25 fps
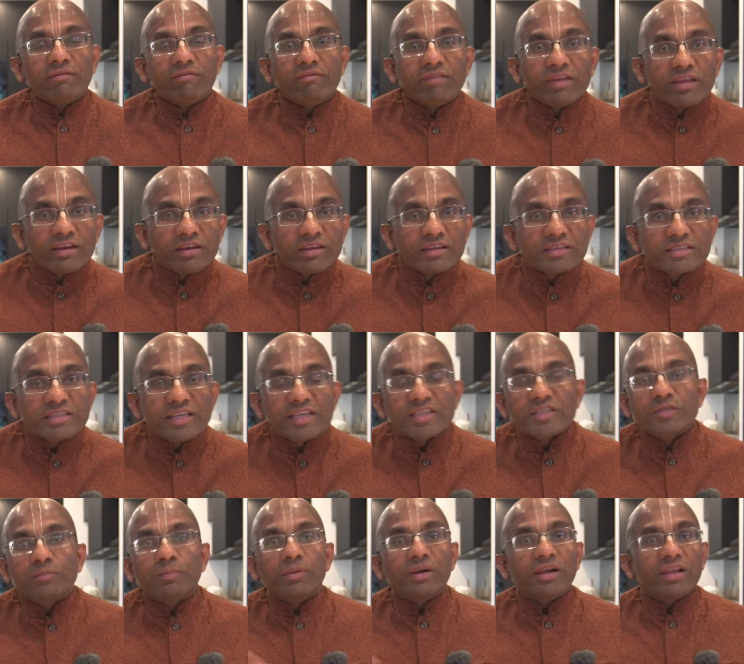Various
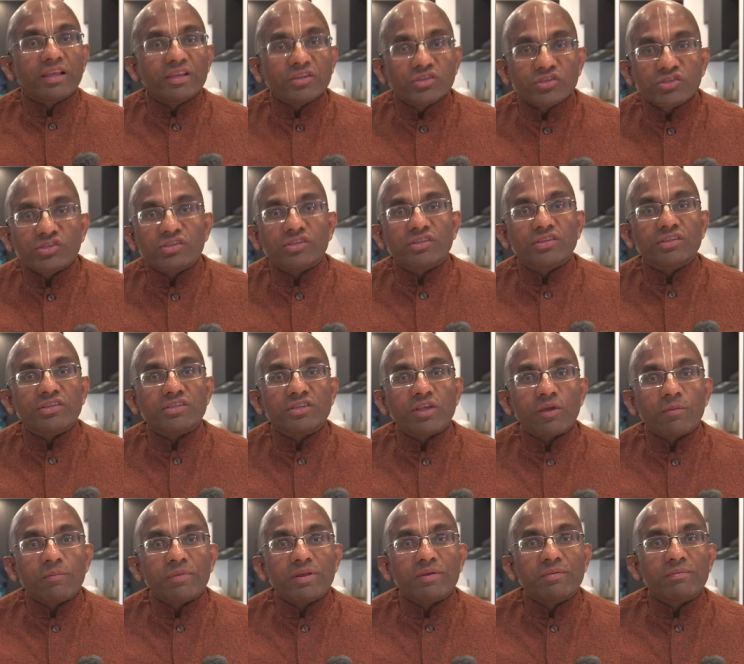explanations
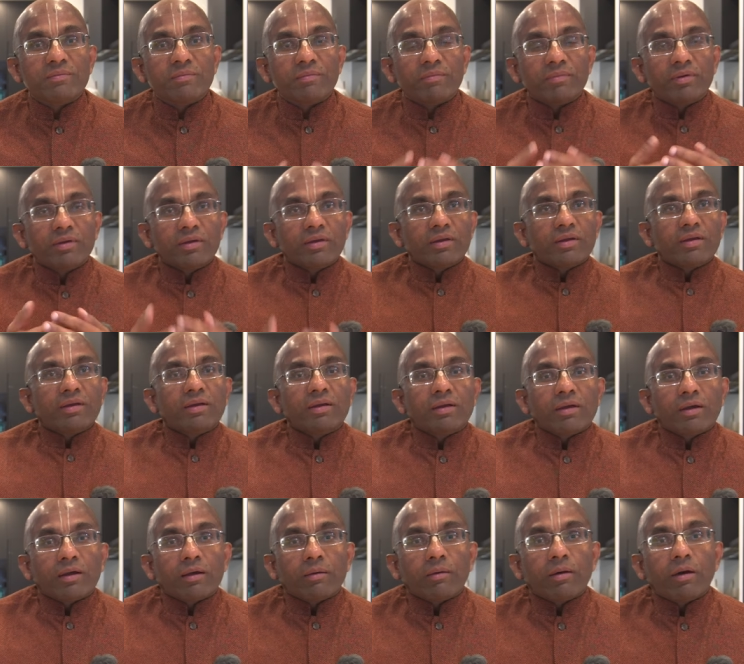have been
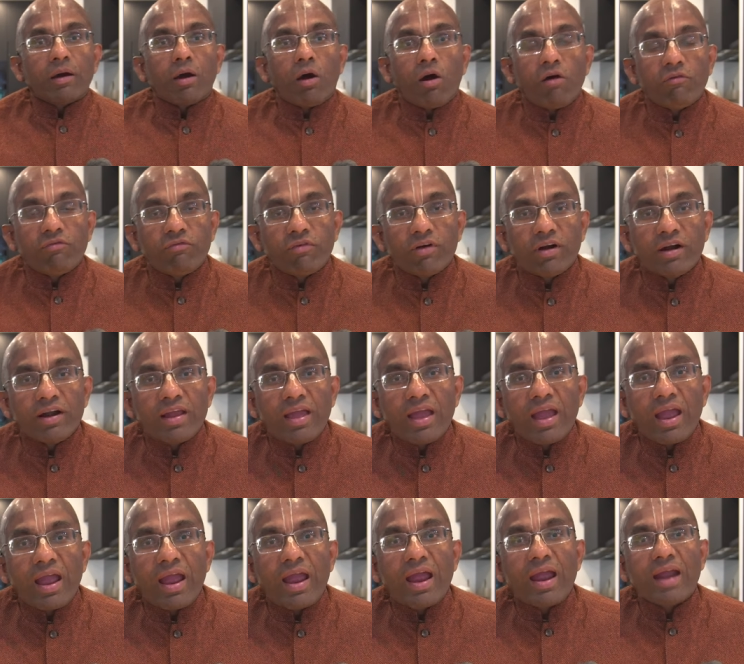offered
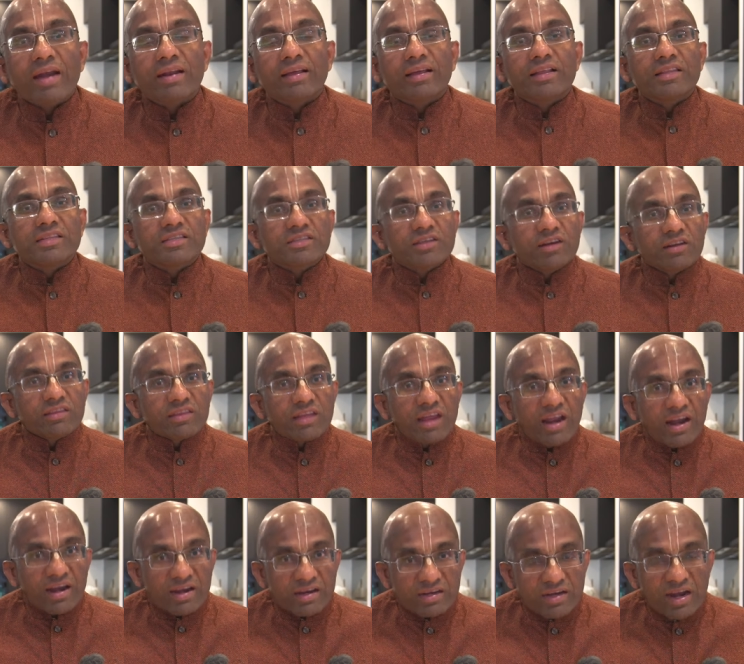and considered
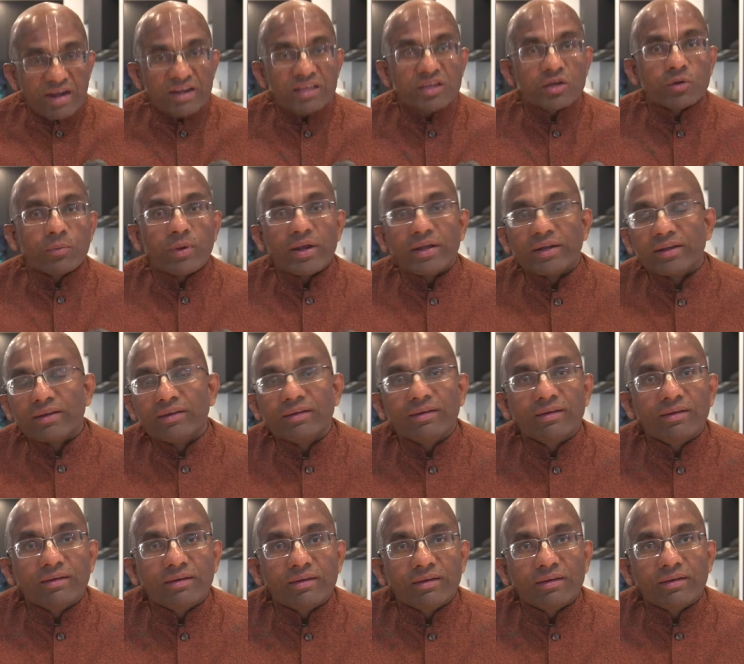inadequate.
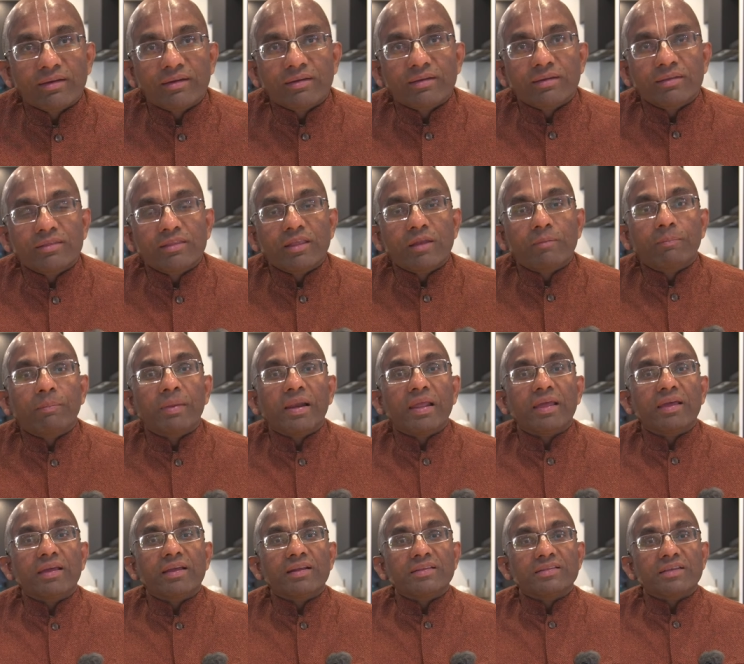Their
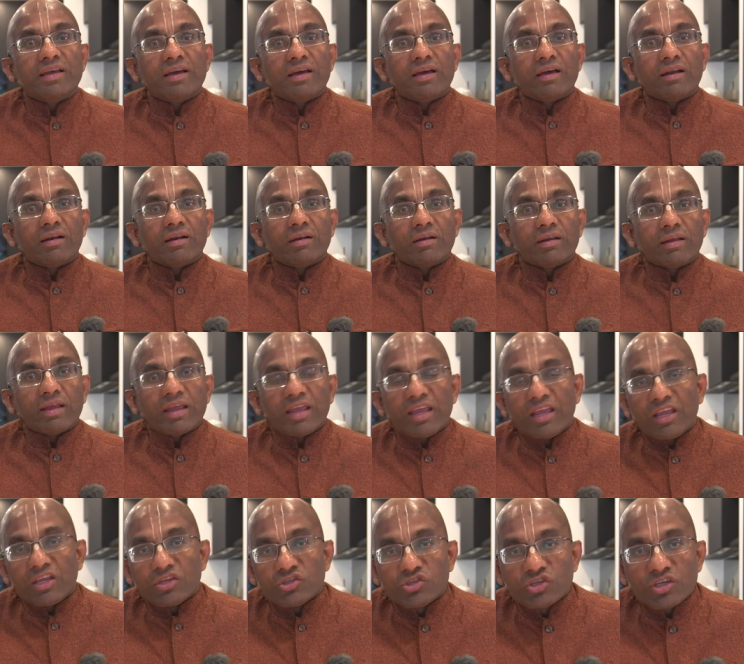players are
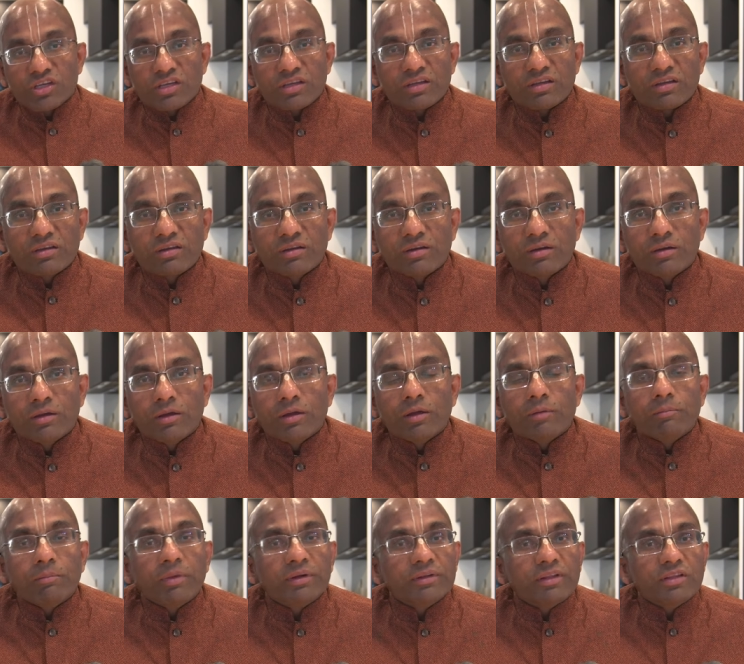aging,
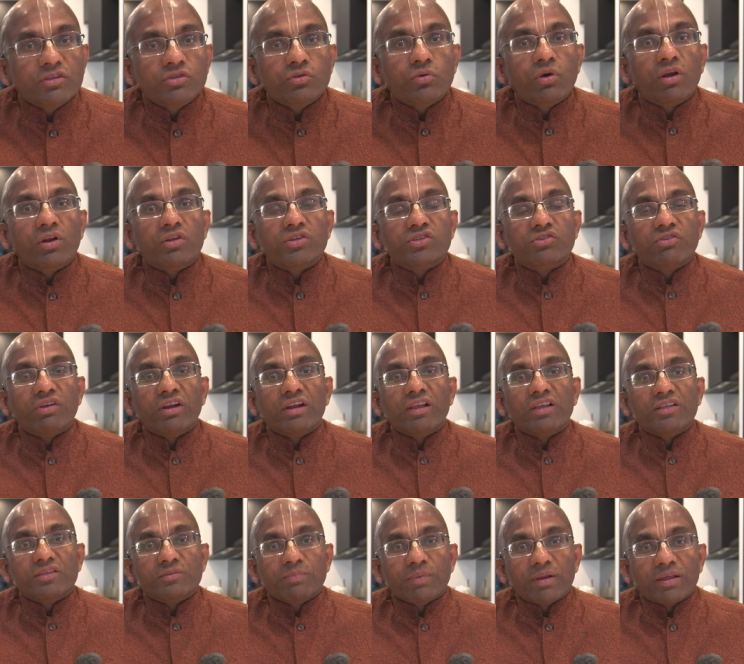but then so are
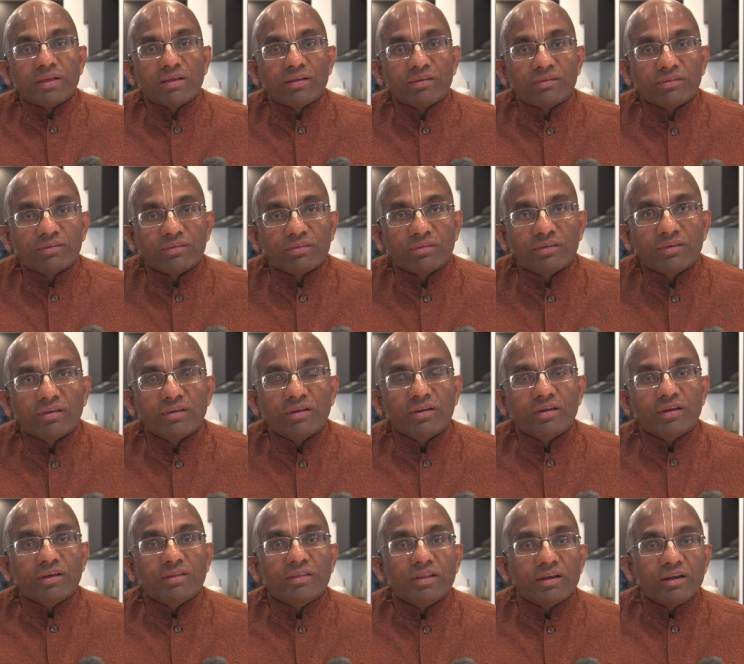Australia's players.
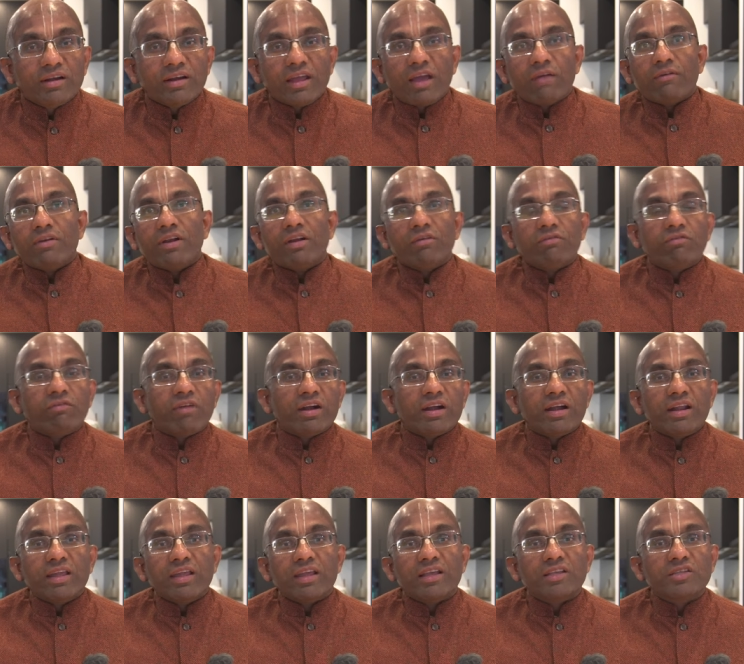They didn't have enough
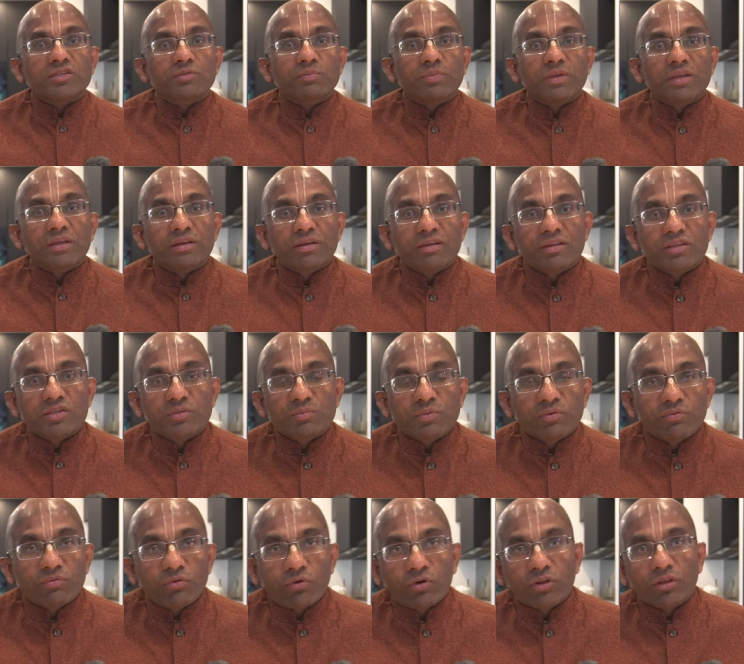one-day experience
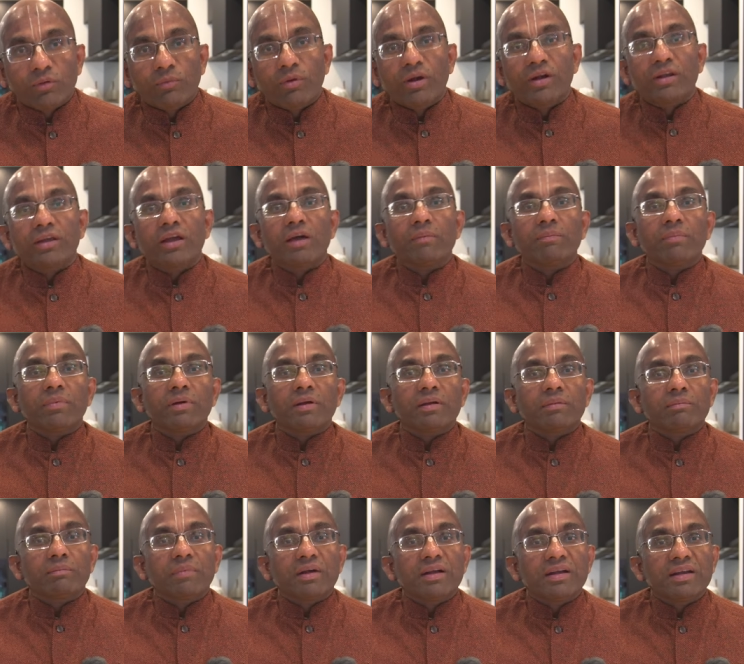before the World Cup,
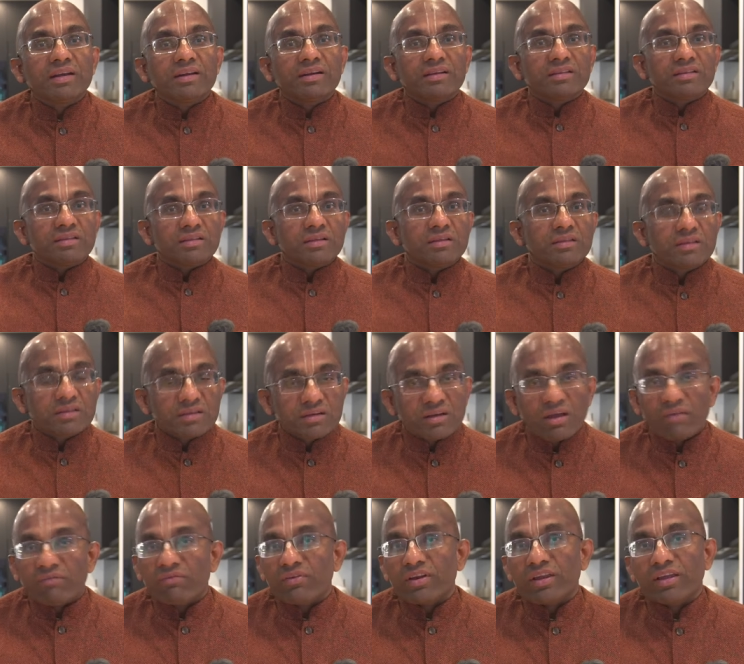but neither neither did
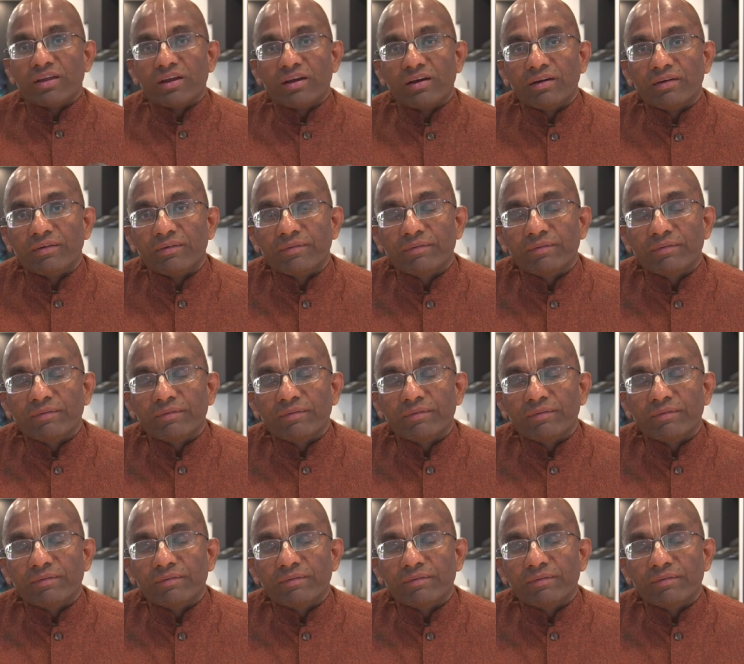Africa.